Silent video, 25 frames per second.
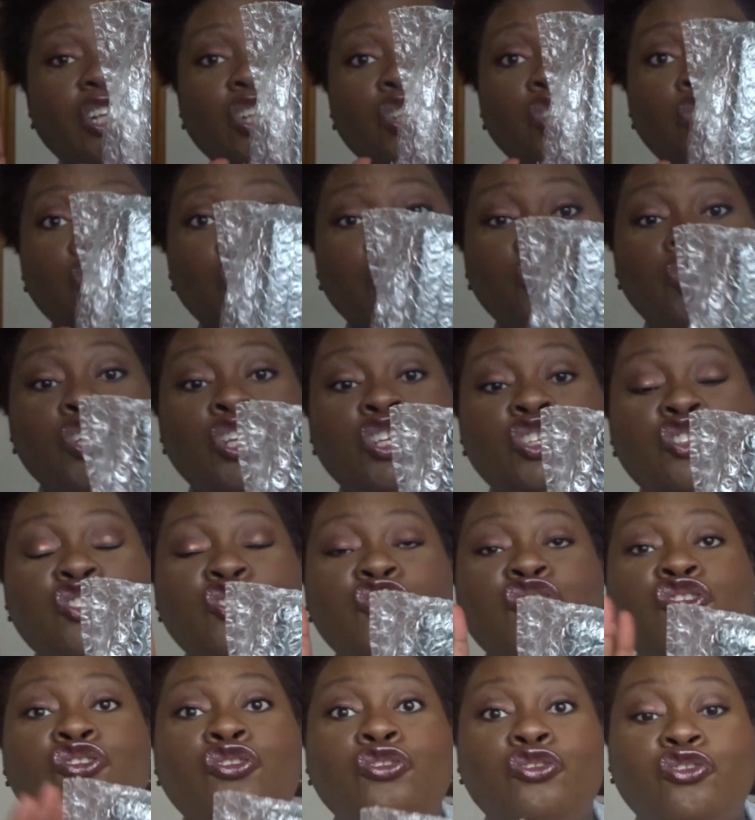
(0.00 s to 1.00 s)
a good
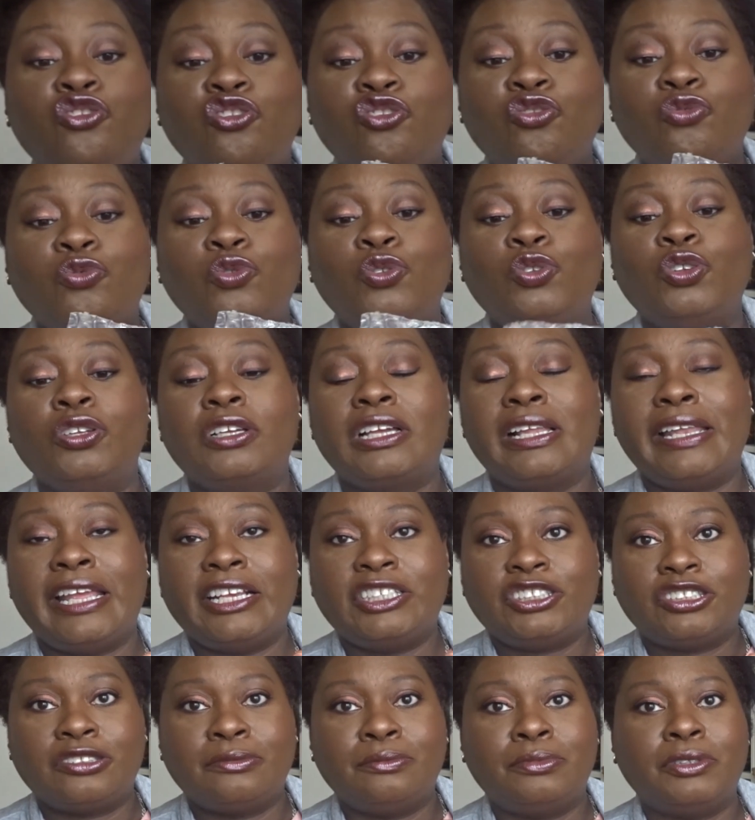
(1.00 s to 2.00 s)
neutral
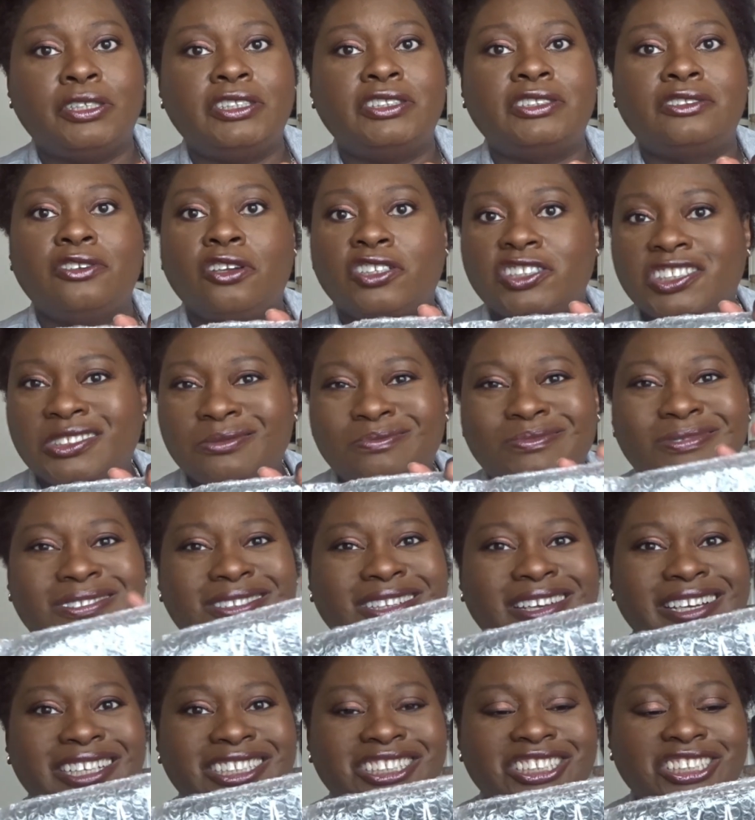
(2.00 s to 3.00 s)
collection, but it's got some
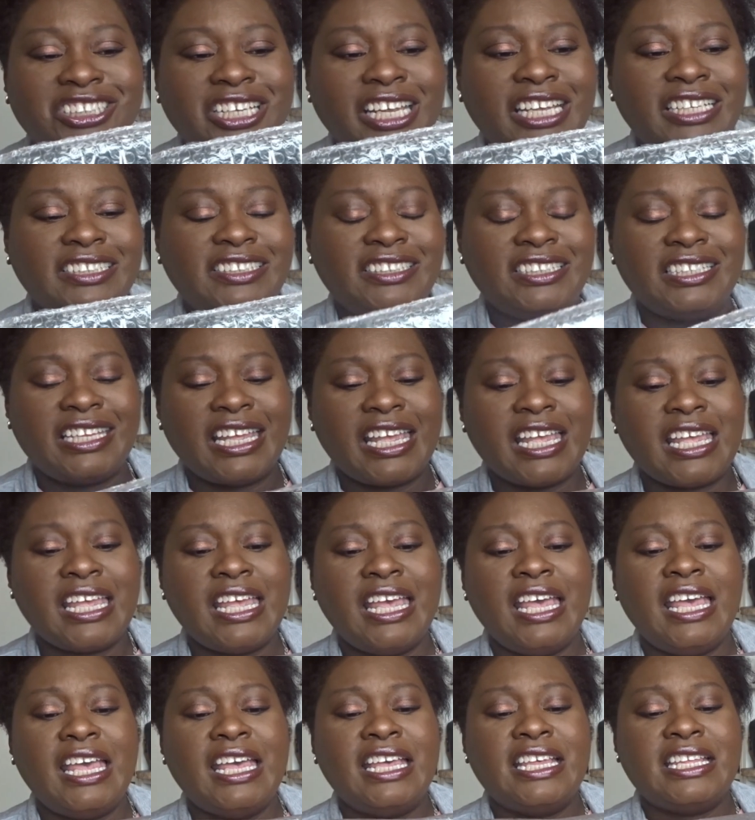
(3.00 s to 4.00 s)
nice shades in there.
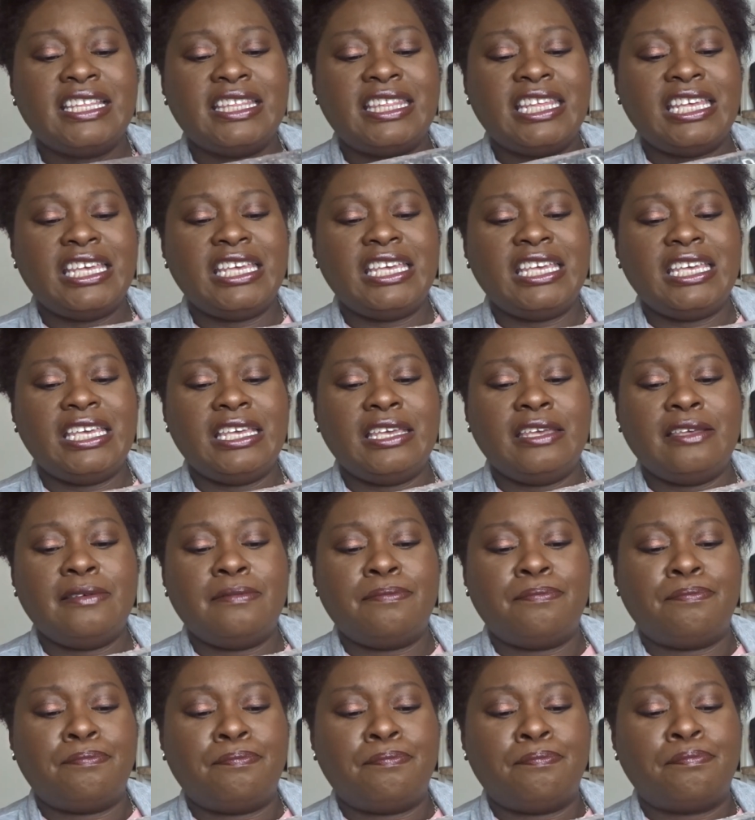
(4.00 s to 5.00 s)

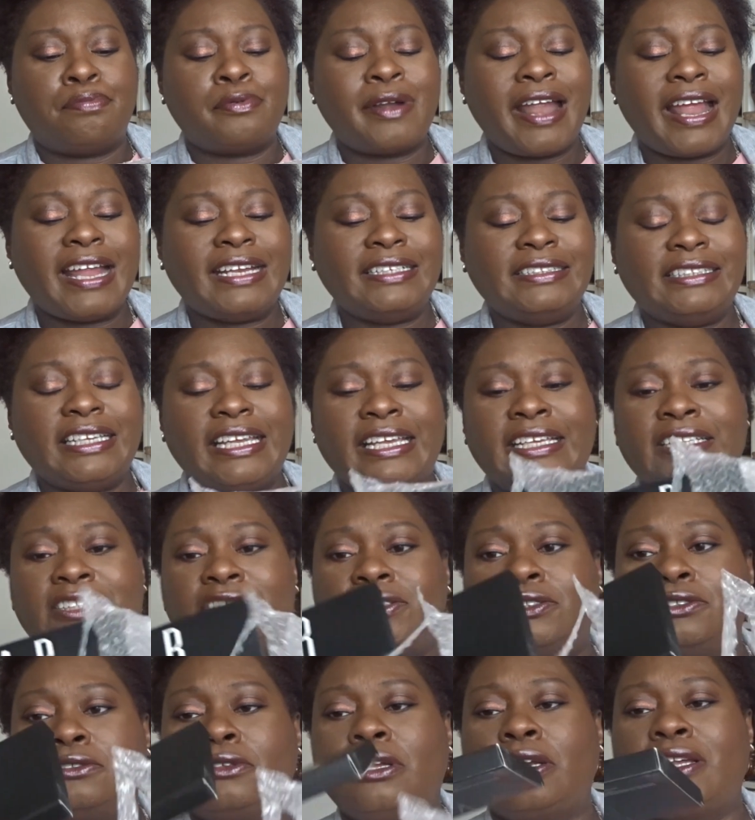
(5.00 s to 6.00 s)
The brand
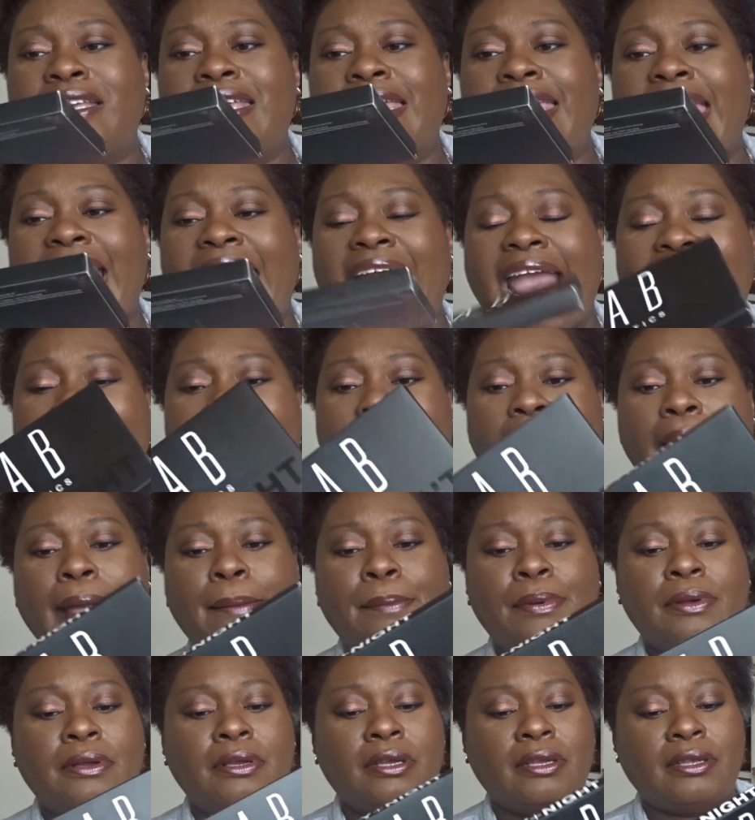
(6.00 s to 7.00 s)
is
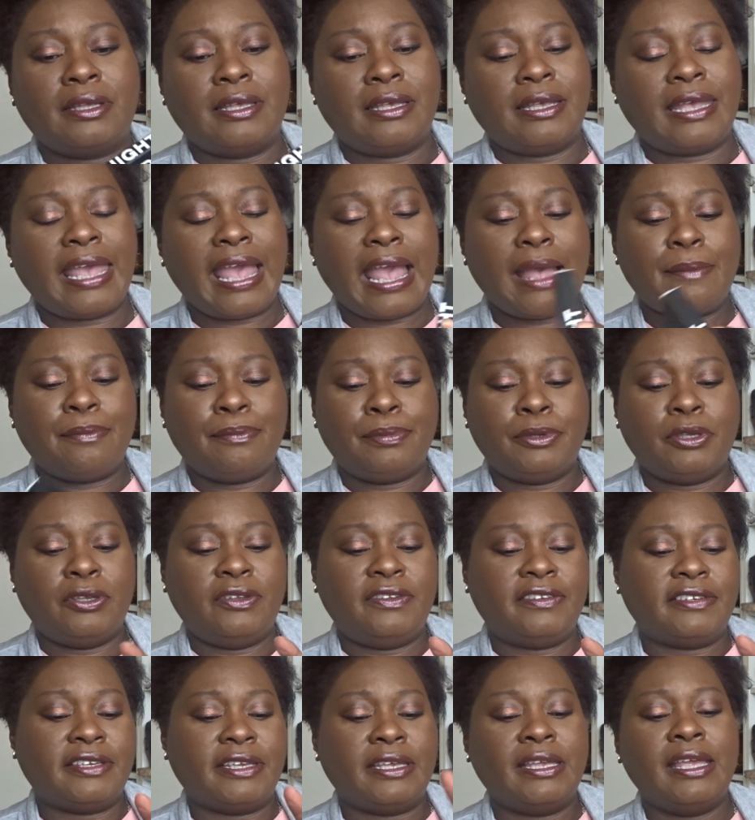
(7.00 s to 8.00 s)
Cab
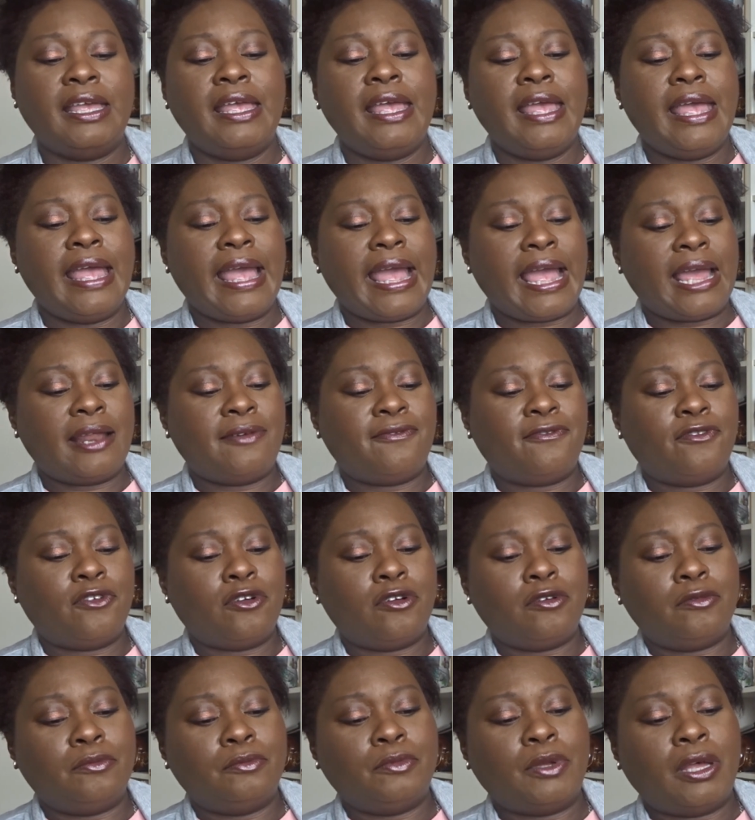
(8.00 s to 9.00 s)
Beauty, and
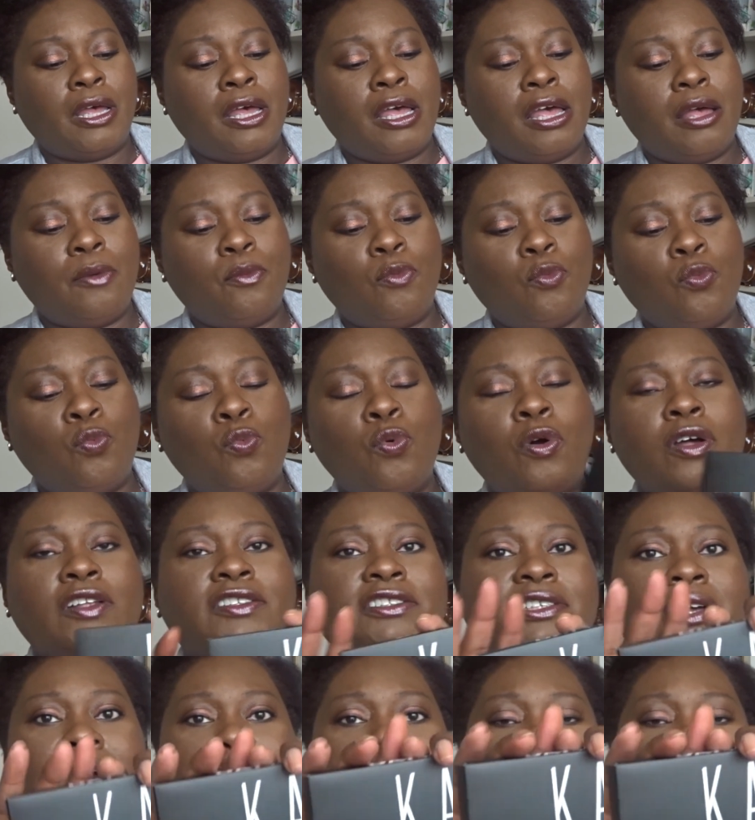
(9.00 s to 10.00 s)
from what